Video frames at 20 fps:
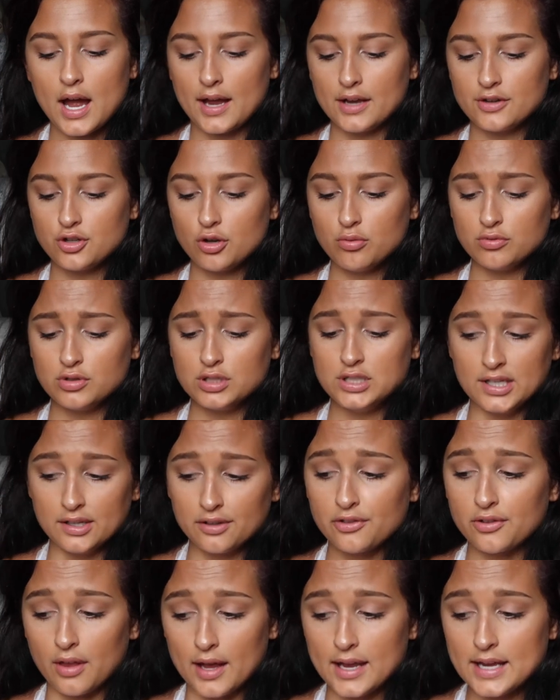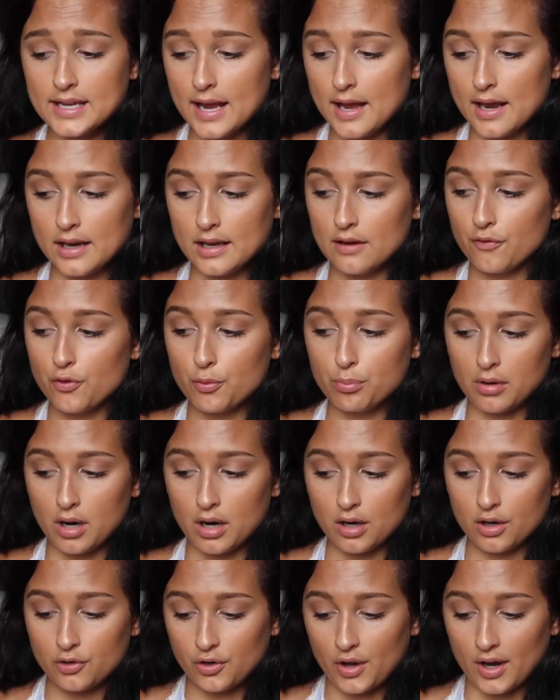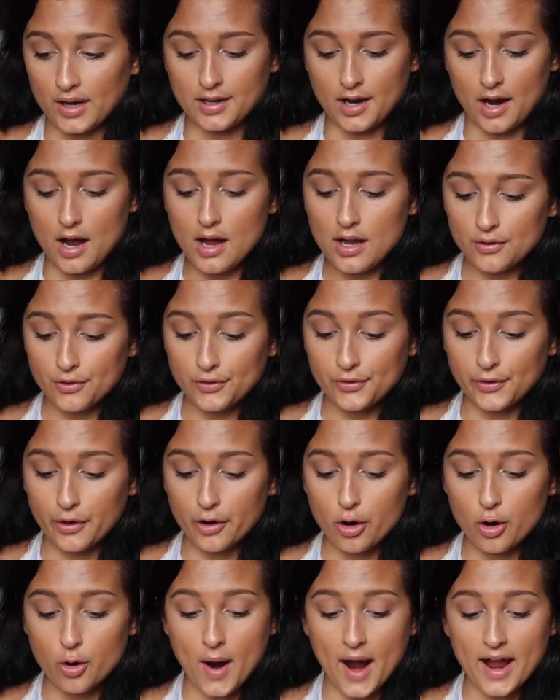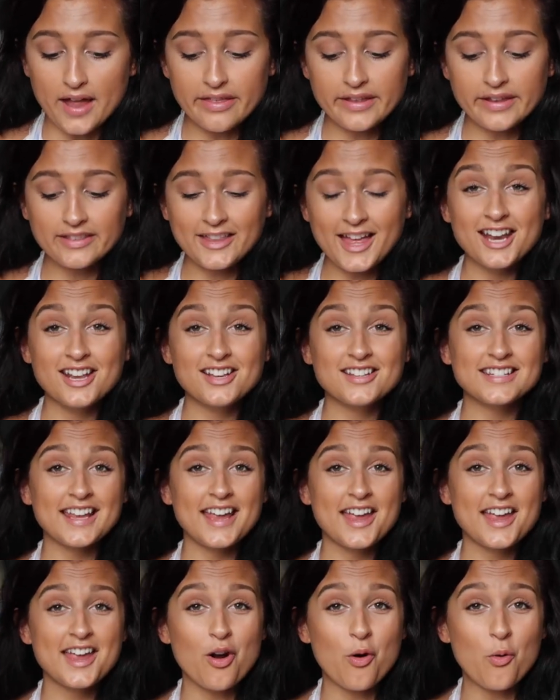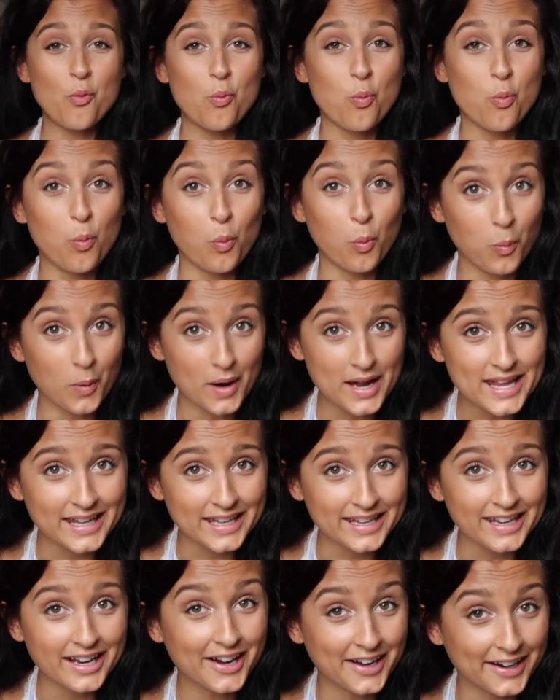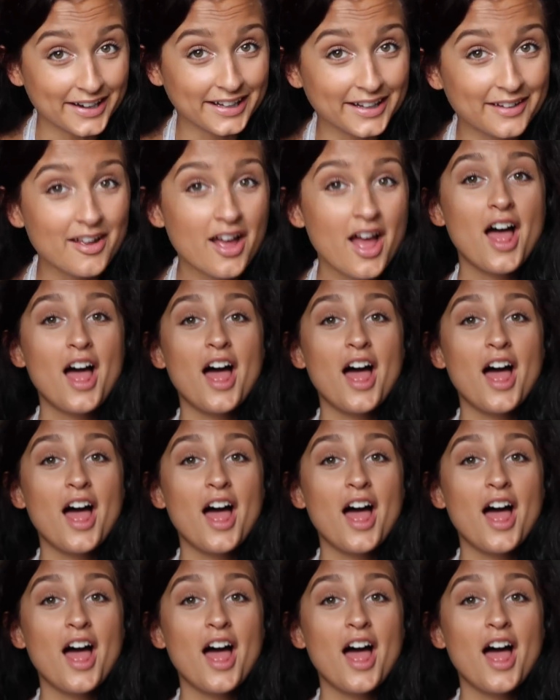I don't dislike any of the products I got, so I think that is a win, honey.